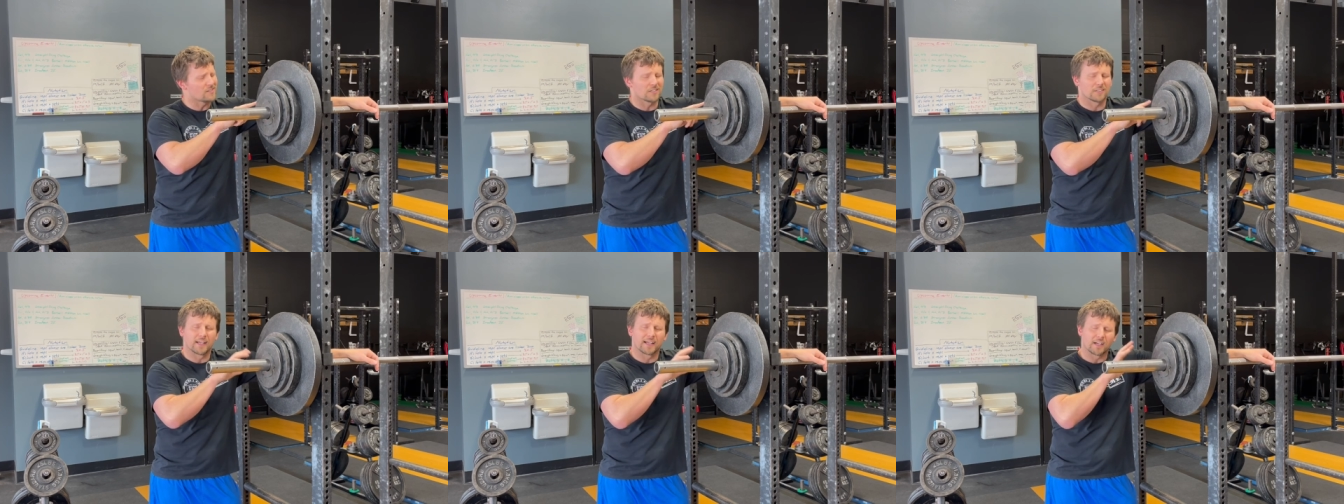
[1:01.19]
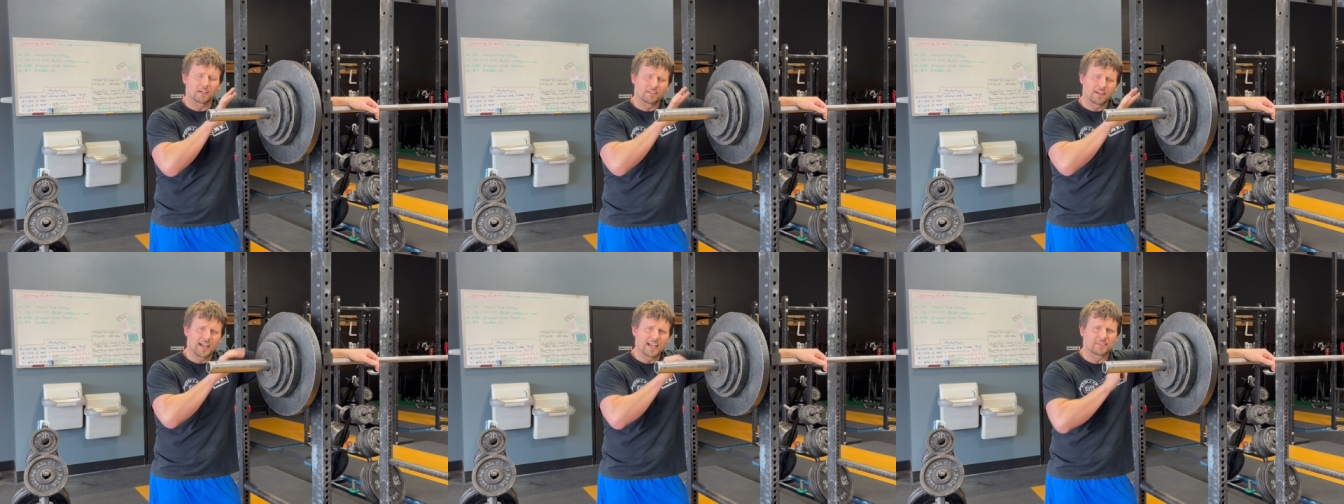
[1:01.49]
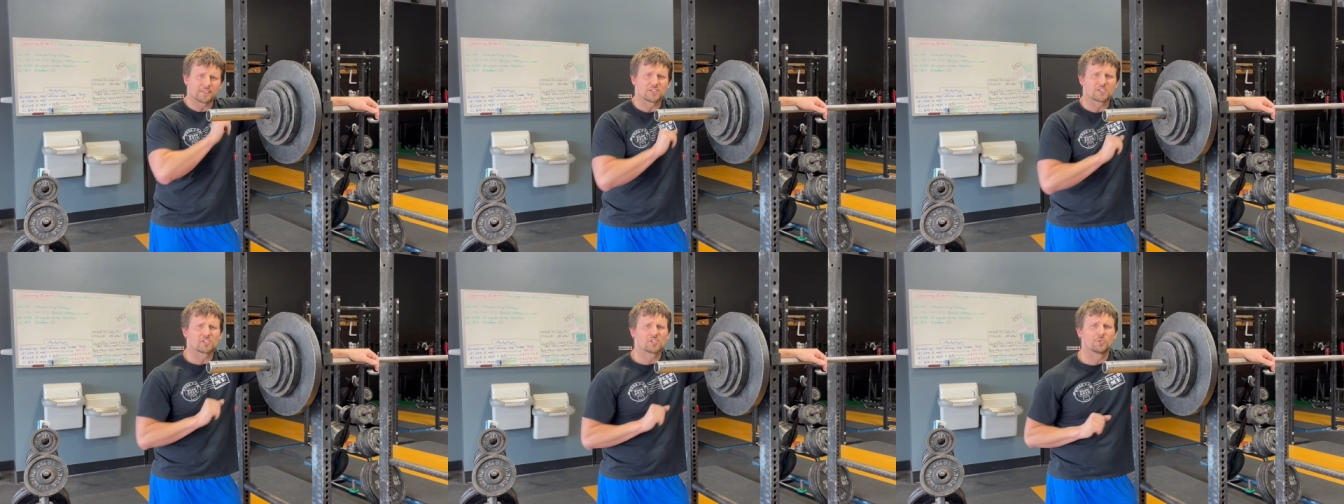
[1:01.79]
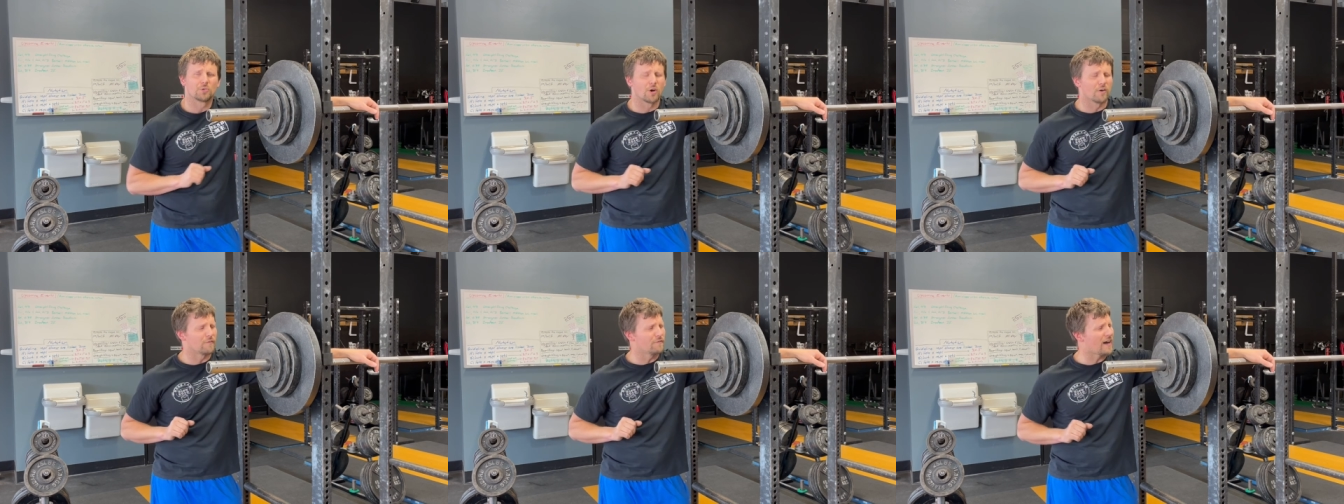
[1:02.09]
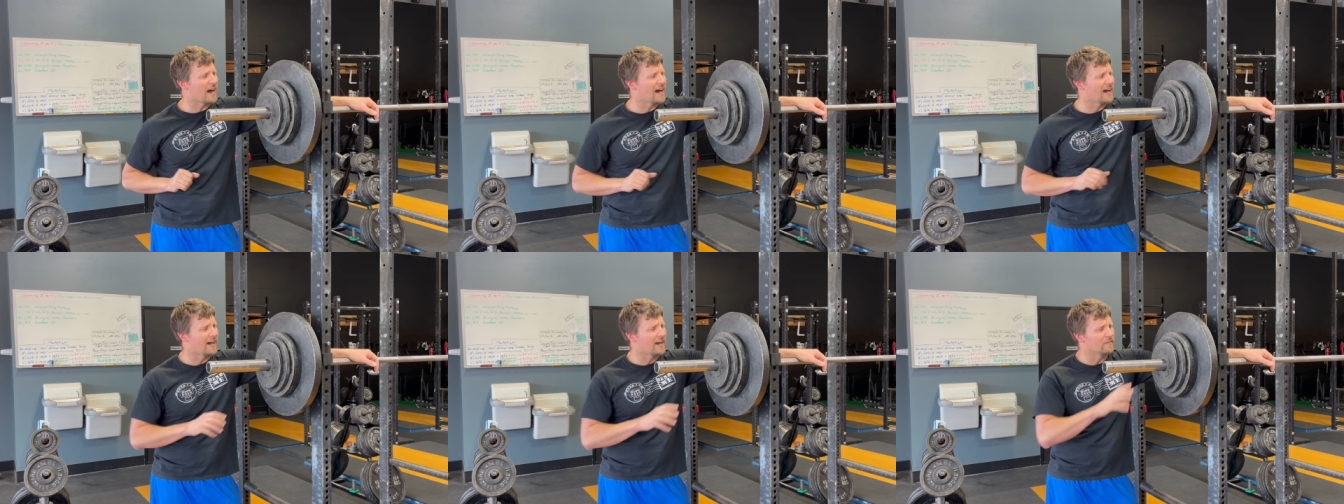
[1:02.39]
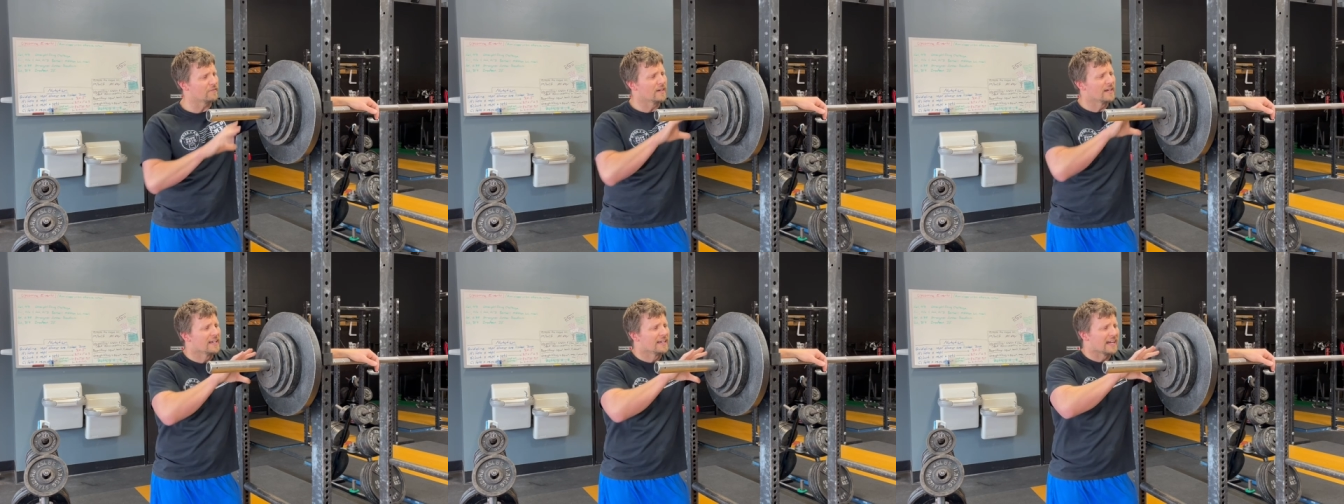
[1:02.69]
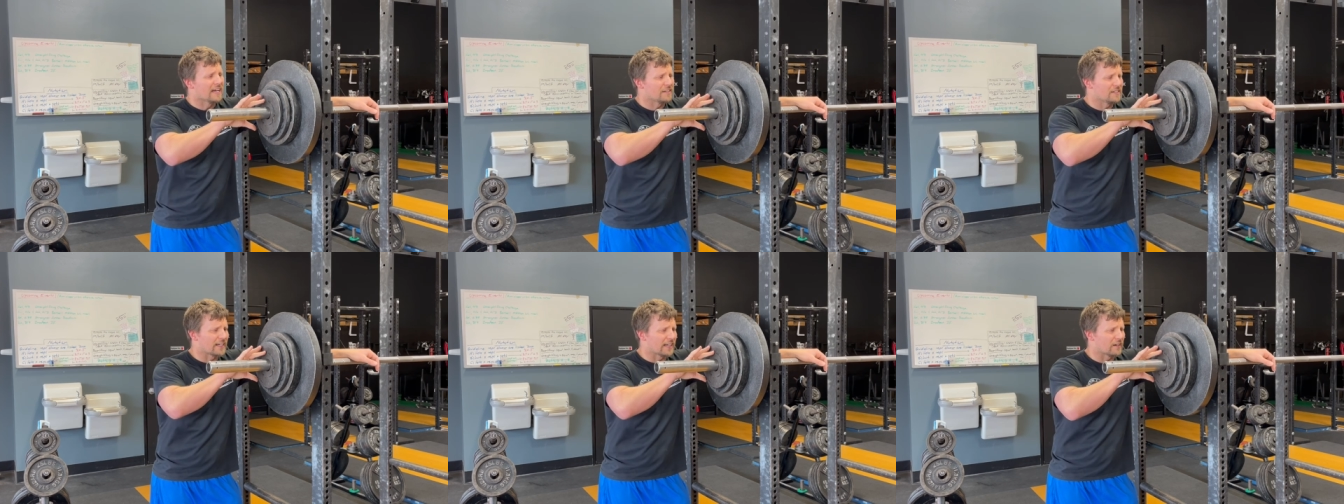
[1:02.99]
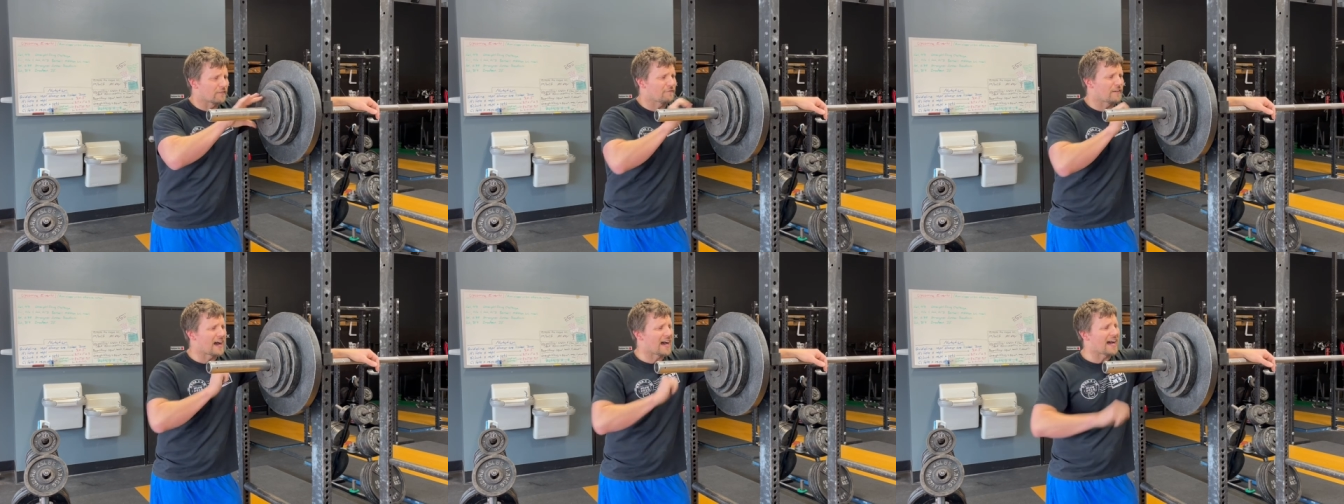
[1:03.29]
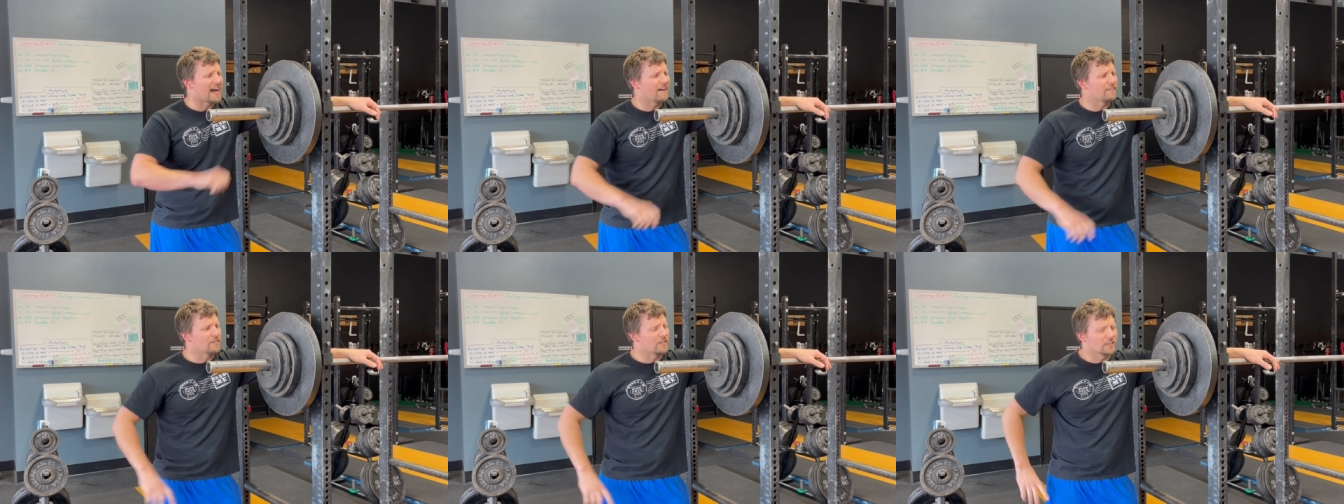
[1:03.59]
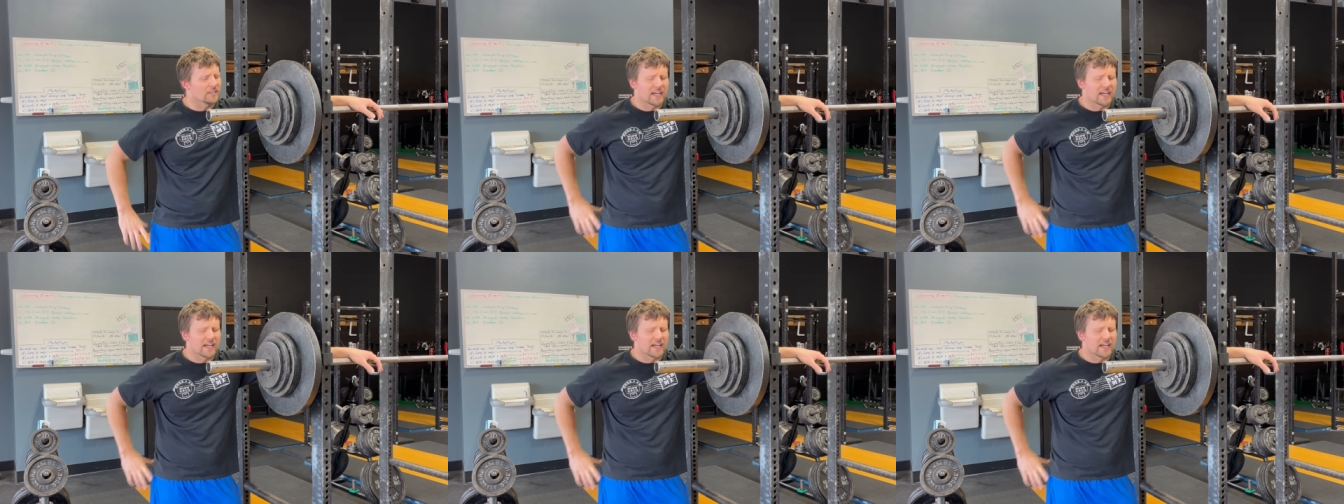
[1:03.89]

you're like, all right, that's 205. And you got a 5, and